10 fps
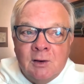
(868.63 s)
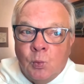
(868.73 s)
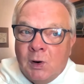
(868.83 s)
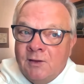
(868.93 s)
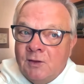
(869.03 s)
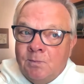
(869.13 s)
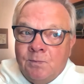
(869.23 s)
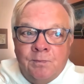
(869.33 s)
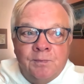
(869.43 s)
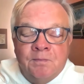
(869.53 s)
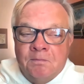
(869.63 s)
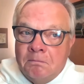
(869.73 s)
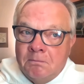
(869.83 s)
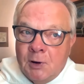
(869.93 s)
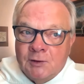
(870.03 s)
One of the
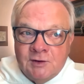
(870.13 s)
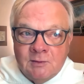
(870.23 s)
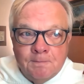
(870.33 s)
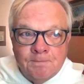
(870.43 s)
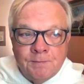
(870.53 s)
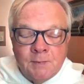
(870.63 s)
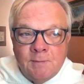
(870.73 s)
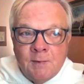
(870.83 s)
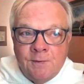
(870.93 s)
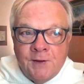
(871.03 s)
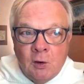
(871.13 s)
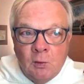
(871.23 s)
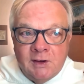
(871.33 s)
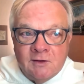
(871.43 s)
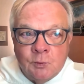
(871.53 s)
most, the
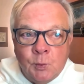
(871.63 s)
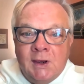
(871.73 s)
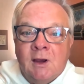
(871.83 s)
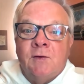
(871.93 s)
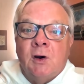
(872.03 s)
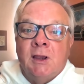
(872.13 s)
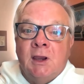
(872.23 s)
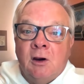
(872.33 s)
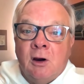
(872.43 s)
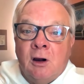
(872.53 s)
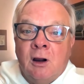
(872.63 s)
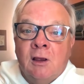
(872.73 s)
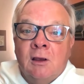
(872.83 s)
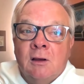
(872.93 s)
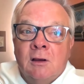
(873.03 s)
holiest week of our year
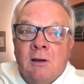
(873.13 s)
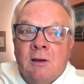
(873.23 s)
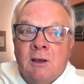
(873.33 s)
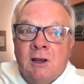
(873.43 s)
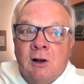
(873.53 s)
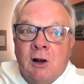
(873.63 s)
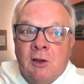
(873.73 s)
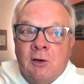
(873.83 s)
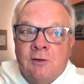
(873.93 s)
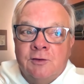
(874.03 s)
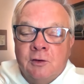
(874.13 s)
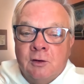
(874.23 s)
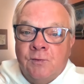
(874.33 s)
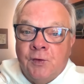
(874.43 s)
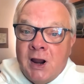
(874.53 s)
includes
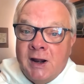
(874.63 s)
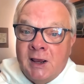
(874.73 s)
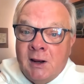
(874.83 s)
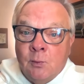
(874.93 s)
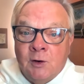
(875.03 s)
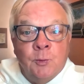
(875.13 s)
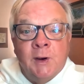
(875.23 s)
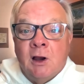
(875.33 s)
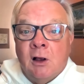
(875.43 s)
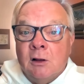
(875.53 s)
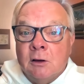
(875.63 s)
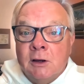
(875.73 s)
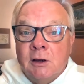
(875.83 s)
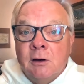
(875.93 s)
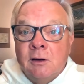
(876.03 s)
Good Friday, which we call
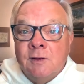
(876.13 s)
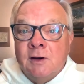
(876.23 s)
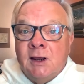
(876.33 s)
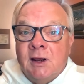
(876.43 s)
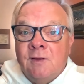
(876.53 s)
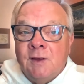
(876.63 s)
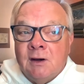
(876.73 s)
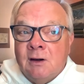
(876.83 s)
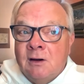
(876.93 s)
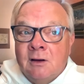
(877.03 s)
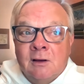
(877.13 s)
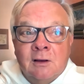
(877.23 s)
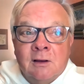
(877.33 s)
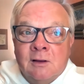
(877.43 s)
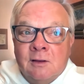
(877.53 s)
good, the day that
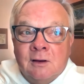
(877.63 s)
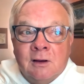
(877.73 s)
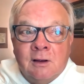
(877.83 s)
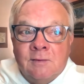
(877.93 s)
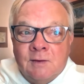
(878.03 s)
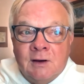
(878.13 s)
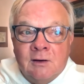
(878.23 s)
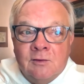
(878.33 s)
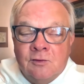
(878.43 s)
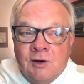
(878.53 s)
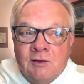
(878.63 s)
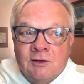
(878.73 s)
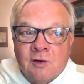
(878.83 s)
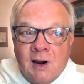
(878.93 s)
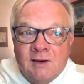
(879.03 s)
that
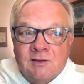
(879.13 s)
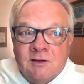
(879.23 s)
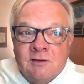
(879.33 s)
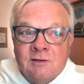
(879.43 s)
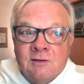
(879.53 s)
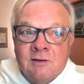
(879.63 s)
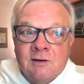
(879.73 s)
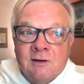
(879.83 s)
Jesus Christ is